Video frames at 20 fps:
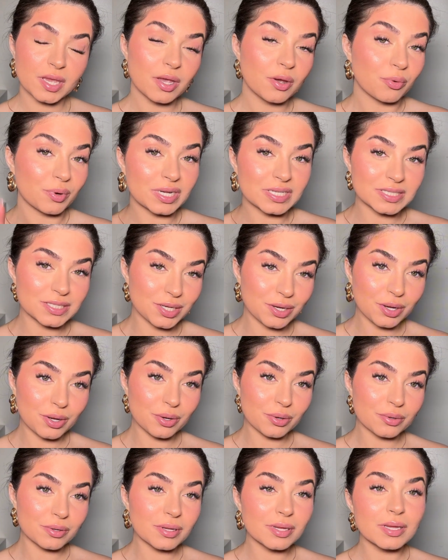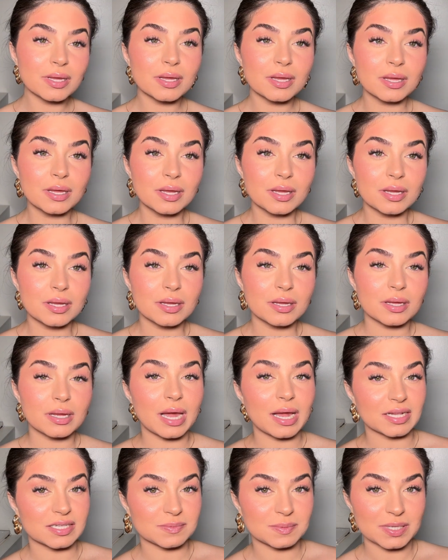weeks ago
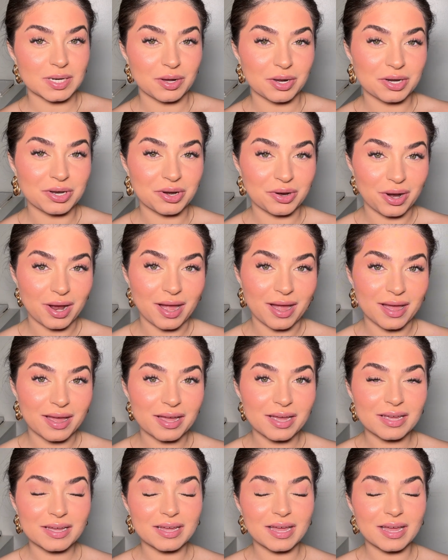has been on your eye,